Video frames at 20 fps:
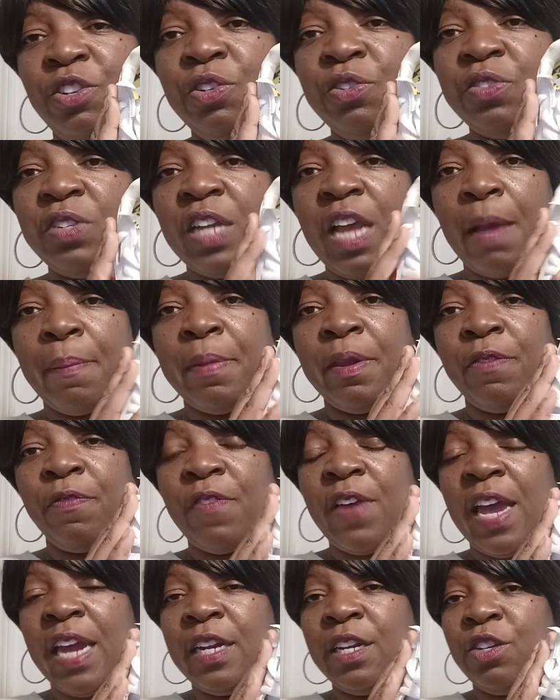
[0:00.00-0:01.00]
usually I've been
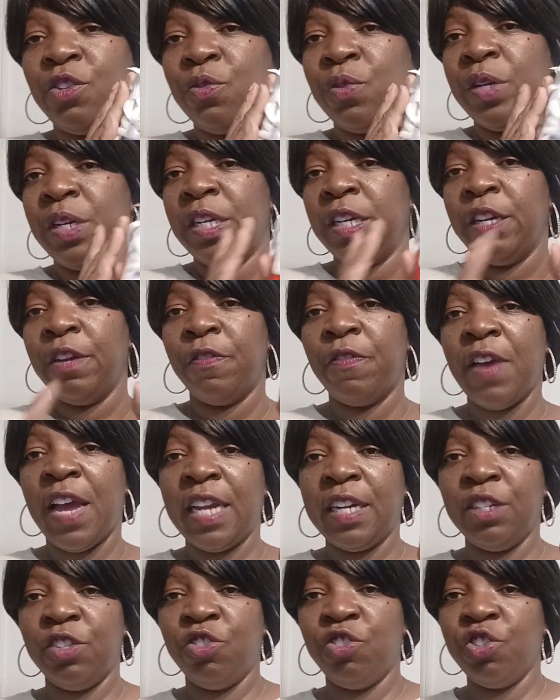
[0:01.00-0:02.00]
finding, doing good
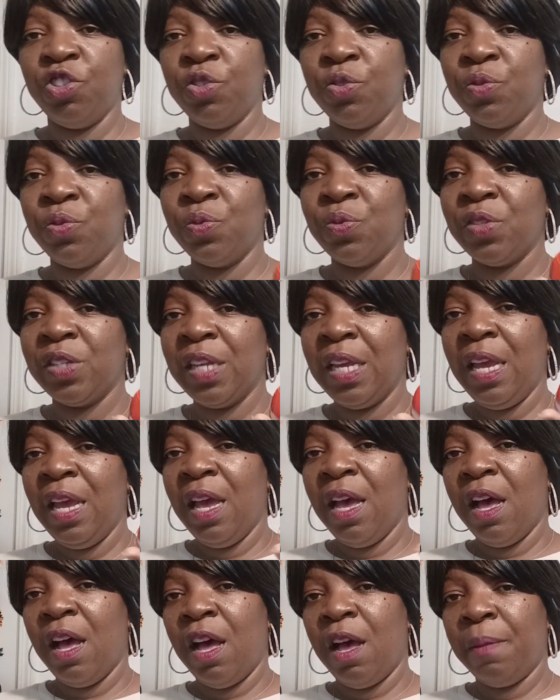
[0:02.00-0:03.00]
finding shoes
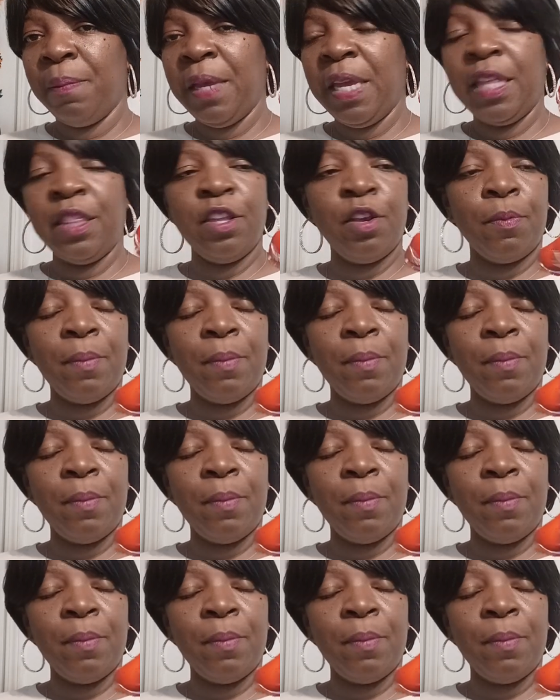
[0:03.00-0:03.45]
um, in there.